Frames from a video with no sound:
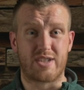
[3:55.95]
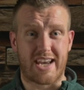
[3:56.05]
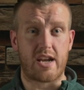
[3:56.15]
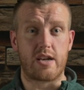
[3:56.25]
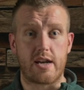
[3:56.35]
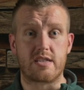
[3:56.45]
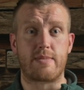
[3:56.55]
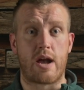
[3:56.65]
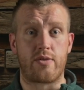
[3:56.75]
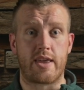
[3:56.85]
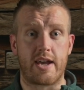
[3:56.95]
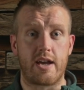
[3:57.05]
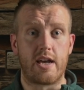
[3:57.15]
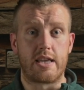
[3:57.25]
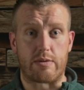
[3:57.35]
again, a nice amount there
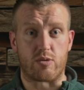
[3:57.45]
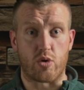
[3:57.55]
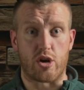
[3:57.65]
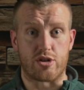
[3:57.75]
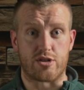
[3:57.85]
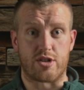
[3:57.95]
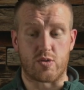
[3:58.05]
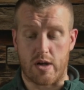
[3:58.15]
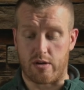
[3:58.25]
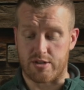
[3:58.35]
that would work just as well.